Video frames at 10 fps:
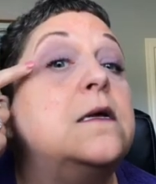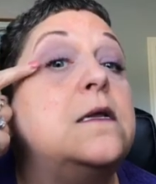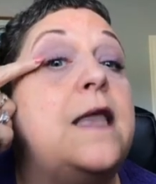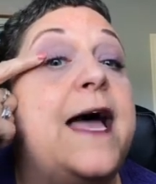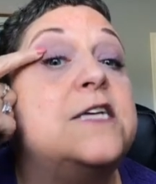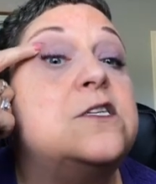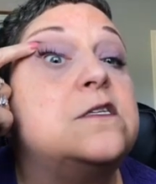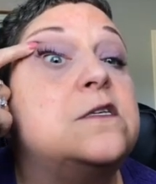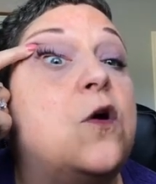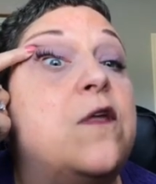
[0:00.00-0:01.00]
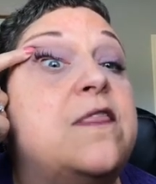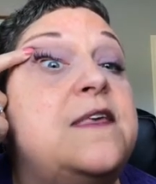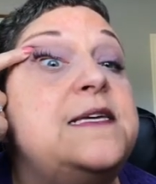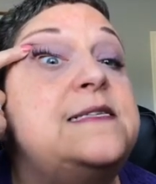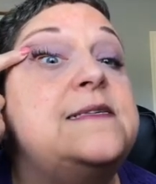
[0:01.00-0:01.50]
lashes on
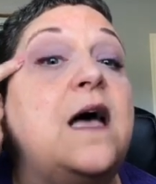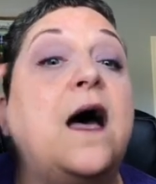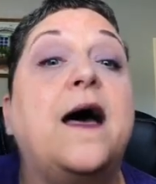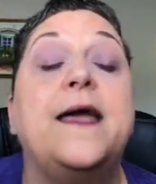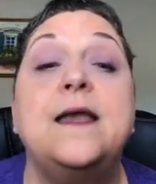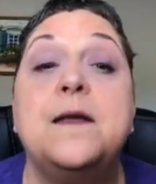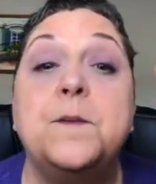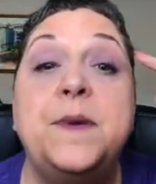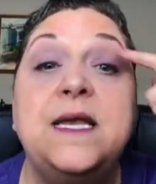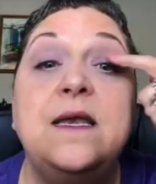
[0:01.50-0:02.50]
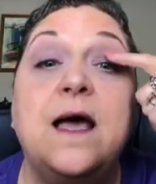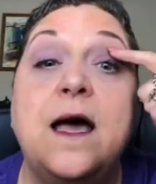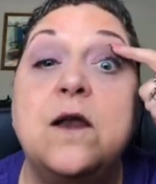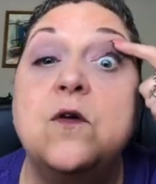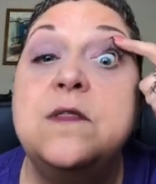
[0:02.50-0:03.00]
this side, but
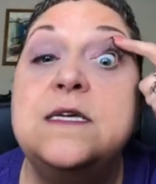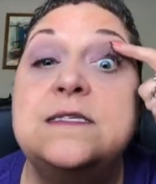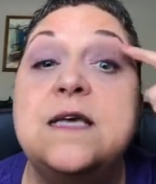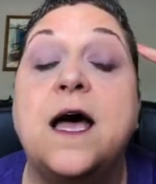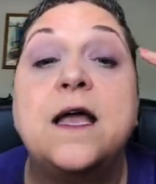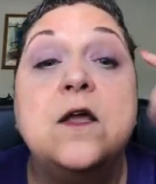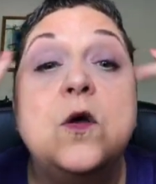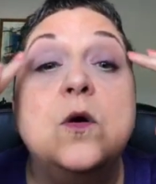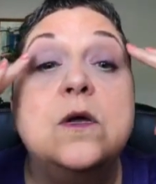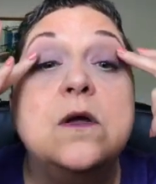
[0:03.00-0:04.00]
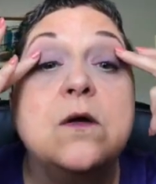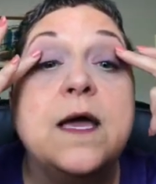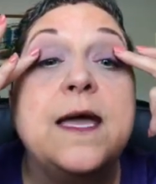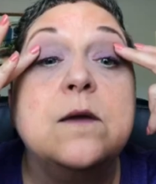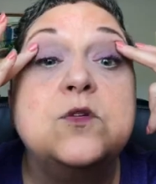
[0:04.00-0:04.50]
not on this side
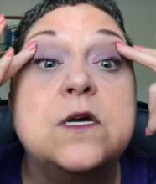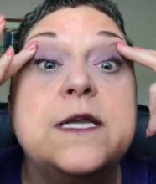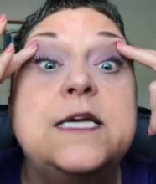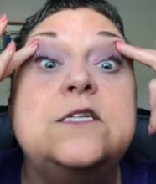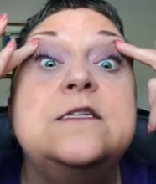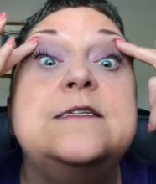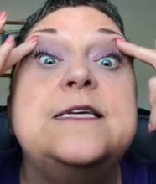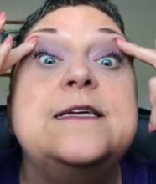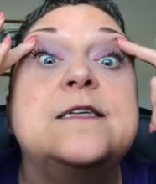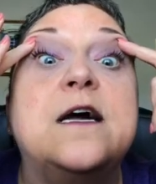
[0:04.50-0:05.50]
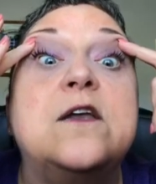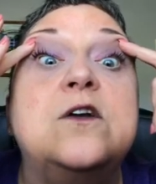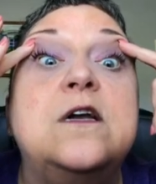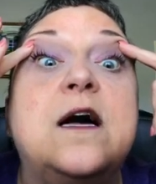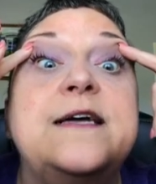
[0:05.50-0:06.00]
okay, I'm trying to get you to see because god have
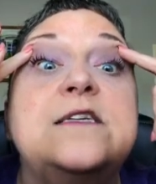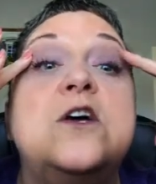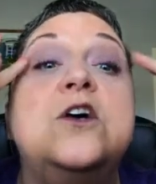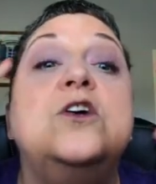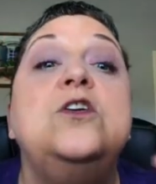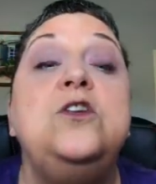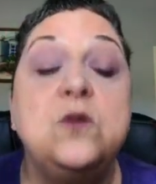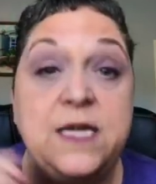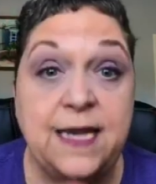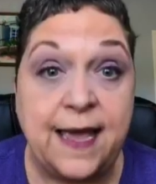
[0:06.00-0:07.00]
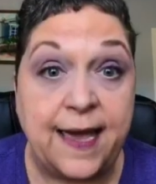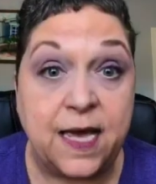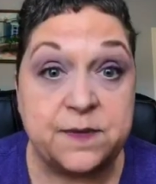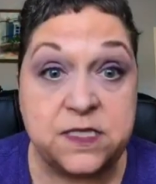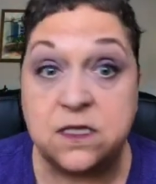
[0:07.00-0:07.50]
hooded eyes, you can
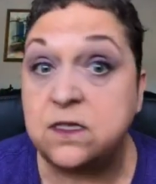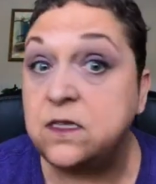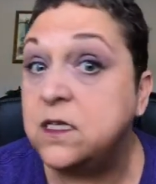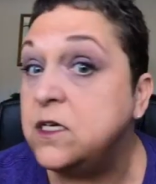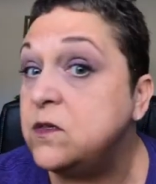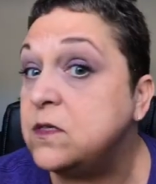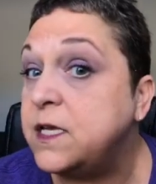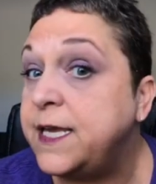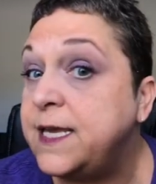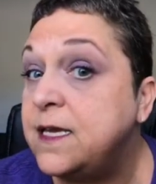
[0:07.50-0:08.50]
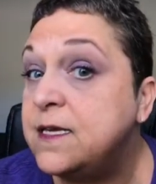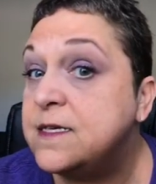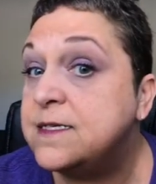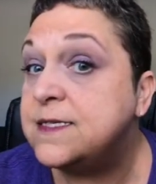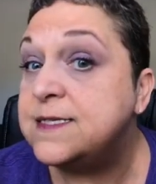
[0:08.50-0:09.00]
absolutely
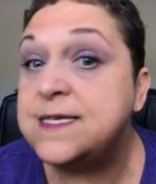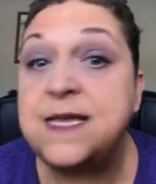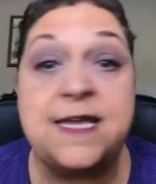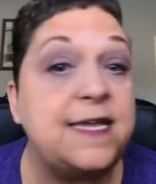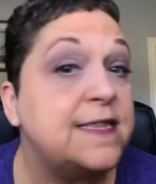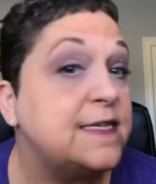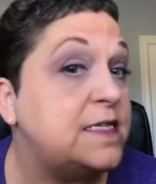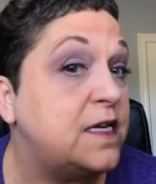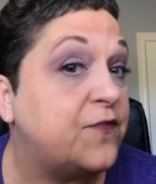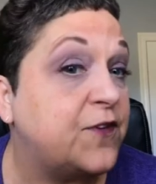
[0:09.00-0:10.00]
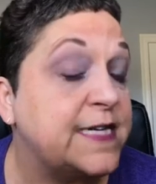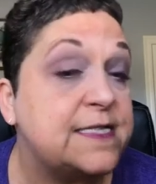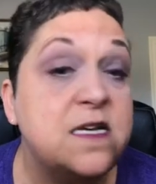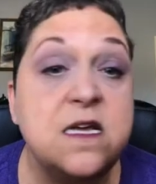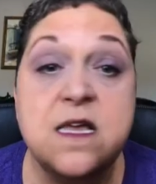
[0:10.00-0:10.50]
see the
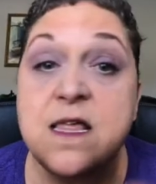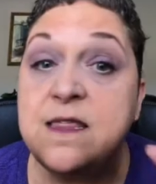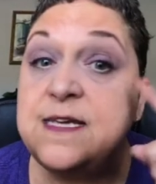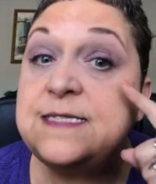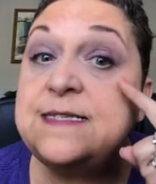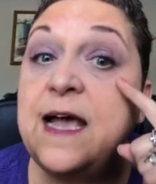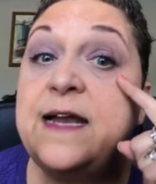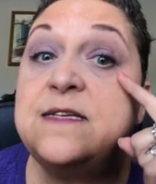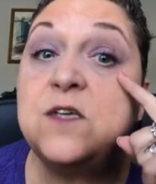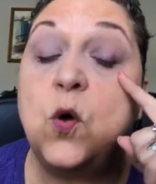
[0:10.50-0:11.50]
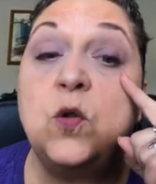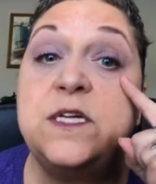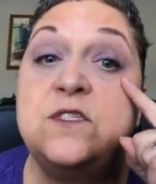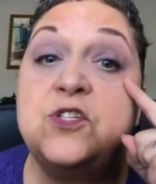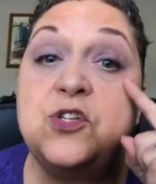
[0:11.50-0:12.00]
difference. This side is
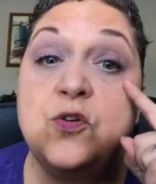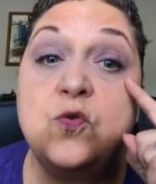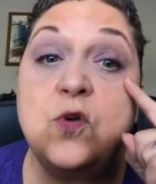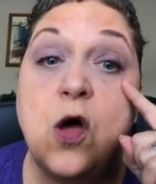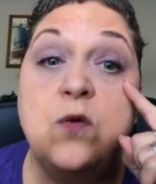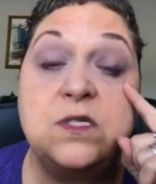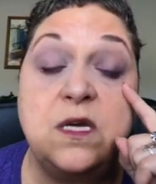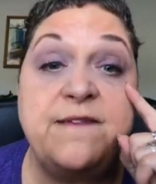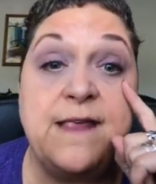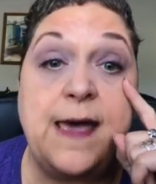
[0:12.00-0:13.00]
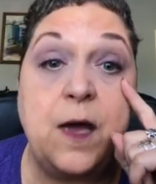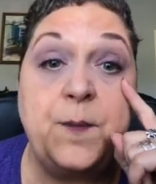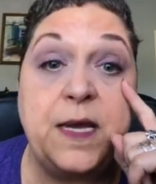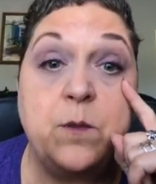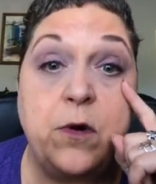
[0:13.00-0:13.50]
only two coats of the
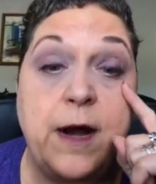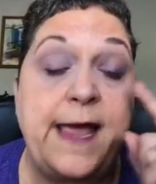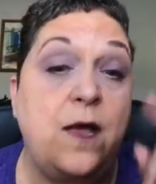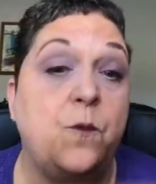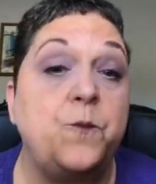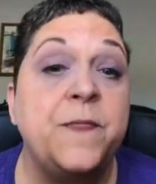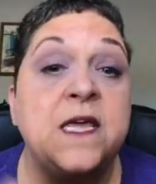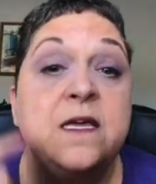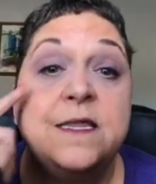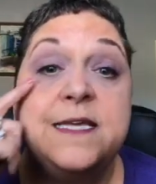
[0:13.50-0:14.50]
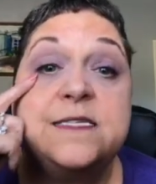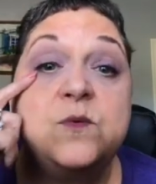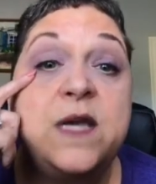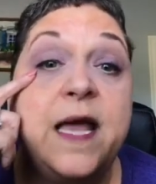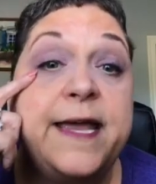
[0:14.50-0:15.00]
Epic Brown.
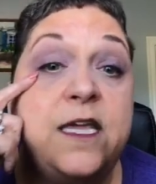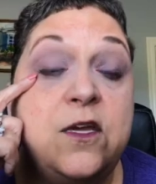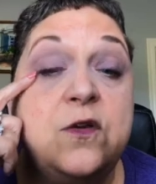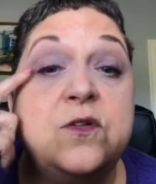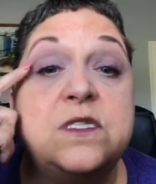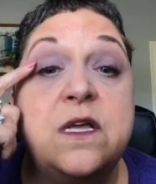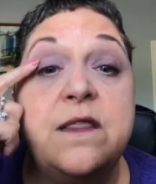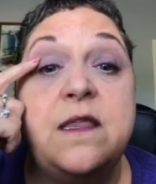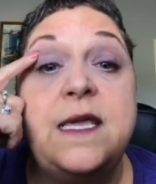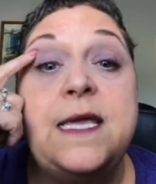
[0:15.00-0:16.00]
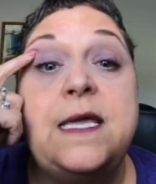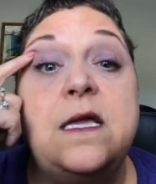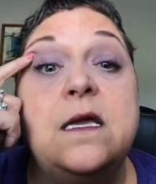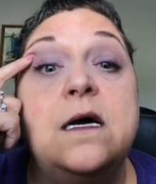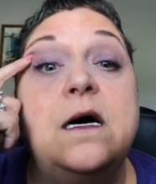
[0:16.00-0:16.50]
This one I used
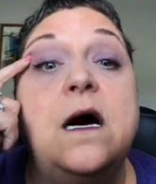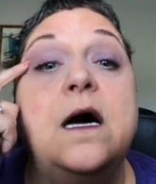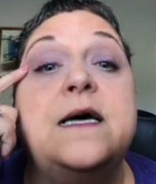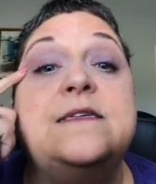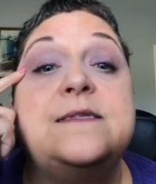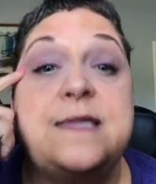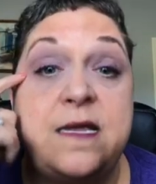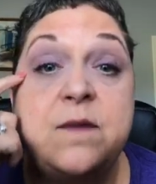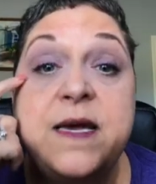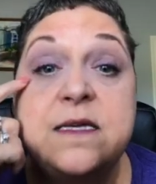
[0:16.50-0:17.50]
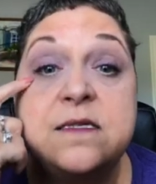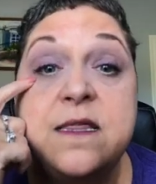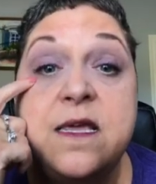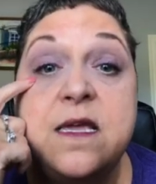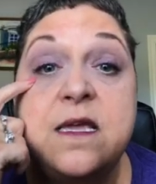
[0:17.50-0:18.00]
the uh, Esteem as
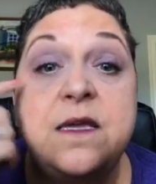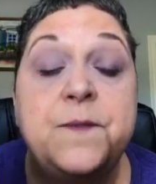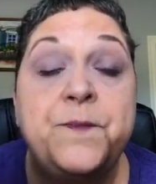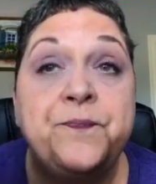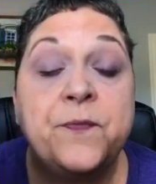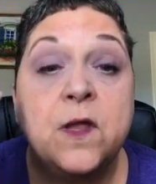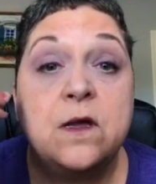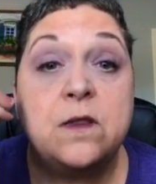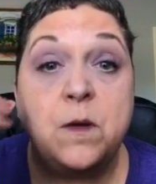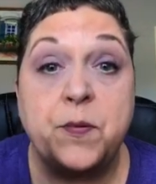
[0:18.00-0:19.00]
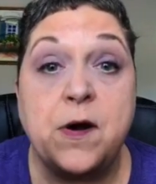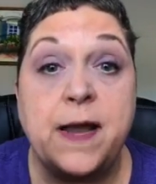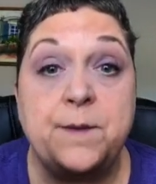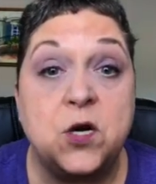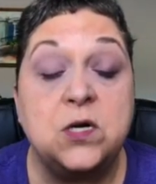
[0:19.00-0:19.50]
the, the
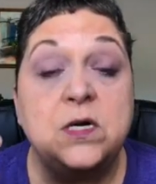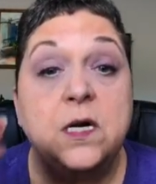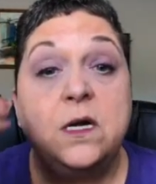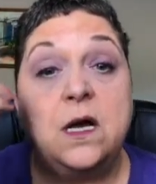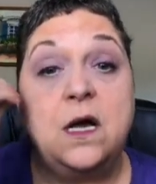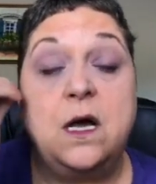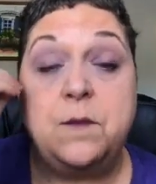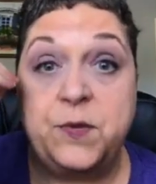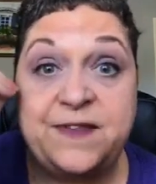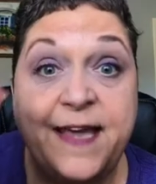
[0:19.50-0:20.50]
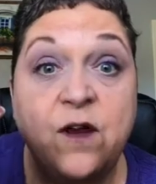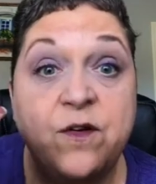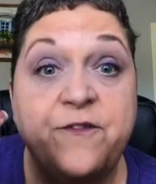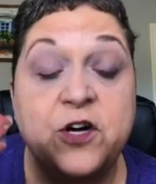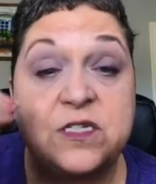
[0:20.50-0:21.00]
primer. Uh, put that
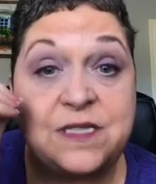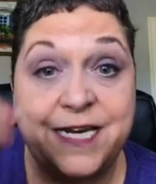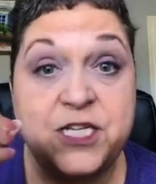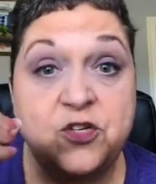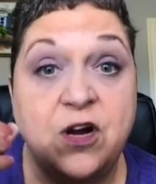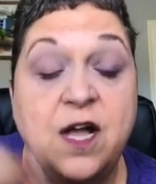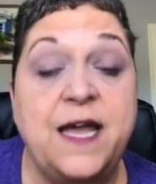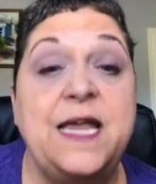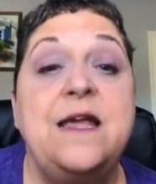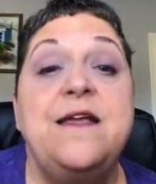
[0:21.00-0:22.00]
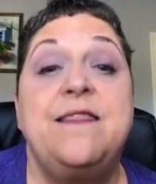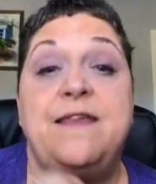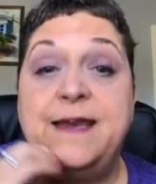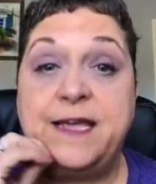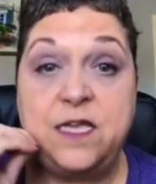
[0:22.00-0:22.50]
on first, let it dry.
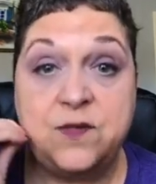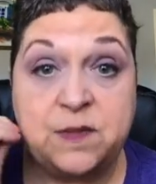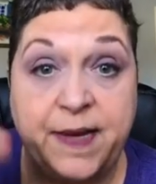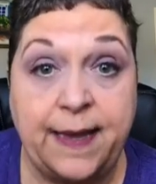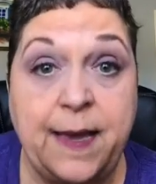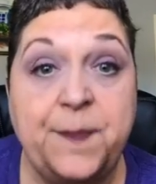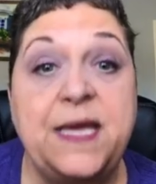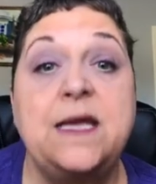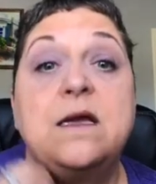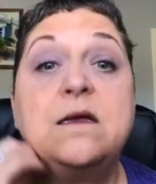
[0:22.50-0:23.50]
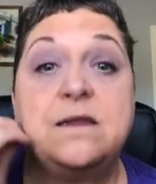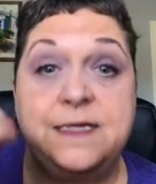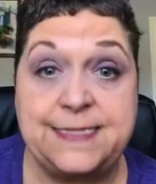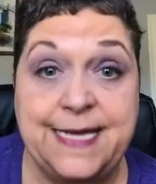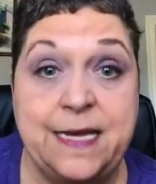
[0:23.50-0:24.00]
Then I use my Epic,
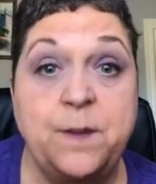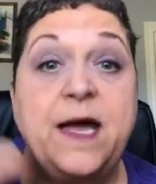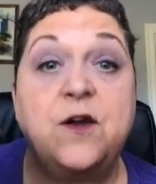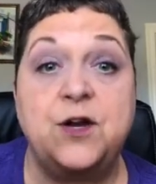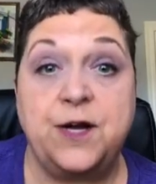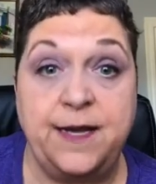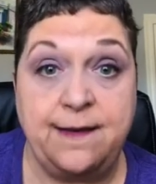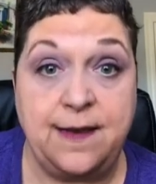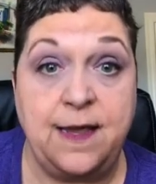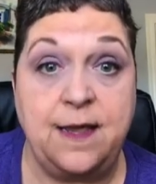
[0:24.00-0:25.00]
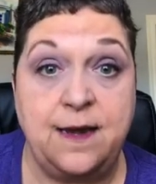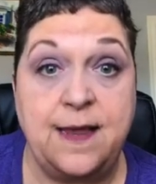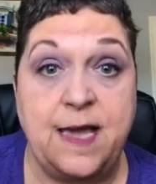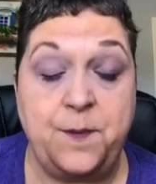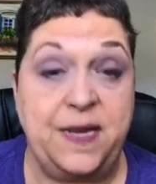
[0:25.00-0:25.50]
the setting powder, and,
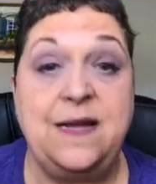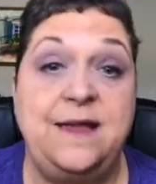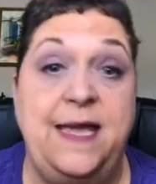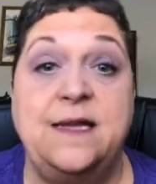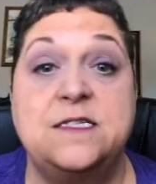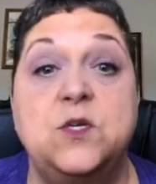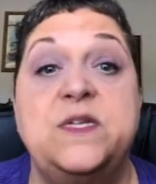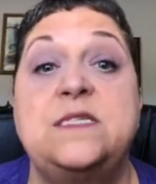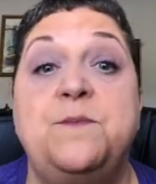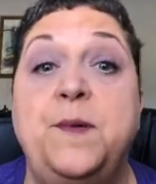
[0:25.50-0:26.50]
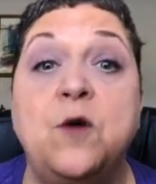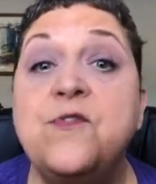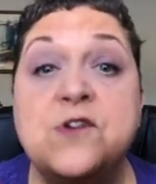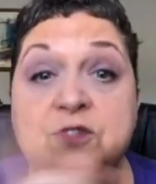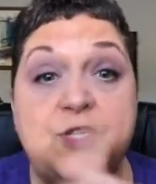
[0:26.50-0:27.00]
and Epic again. So it's
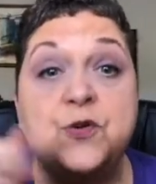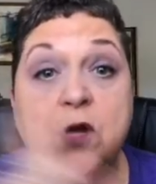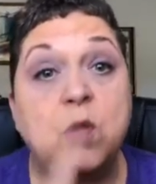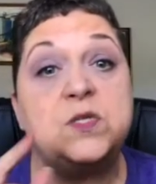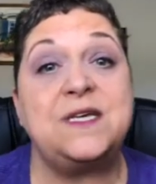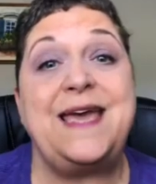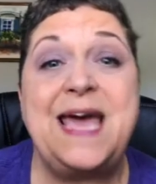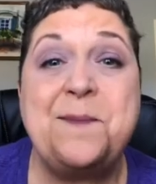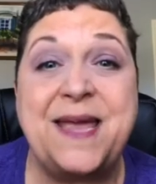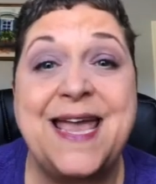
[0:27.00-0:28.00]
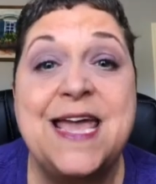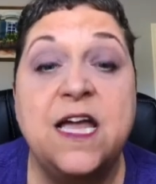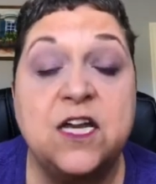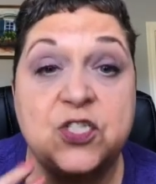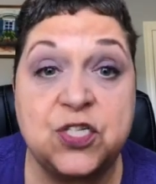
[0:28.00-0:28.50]
both are two coats of Epic.
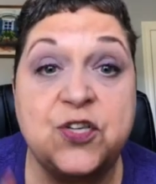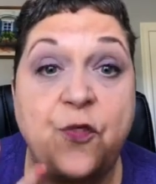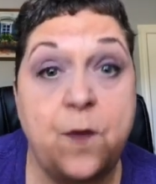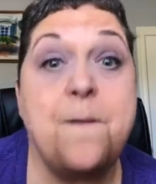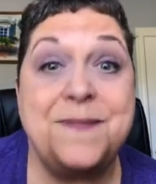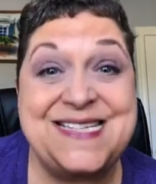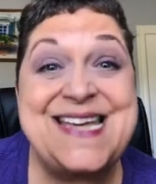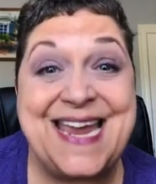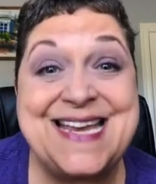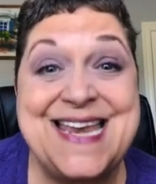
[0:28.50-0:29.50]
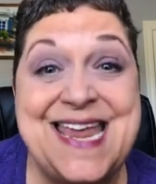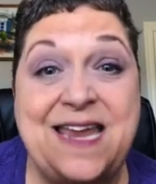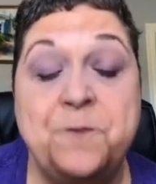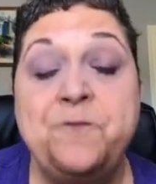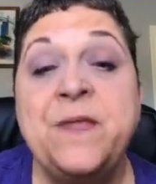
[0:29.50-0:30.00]
It's just the technique.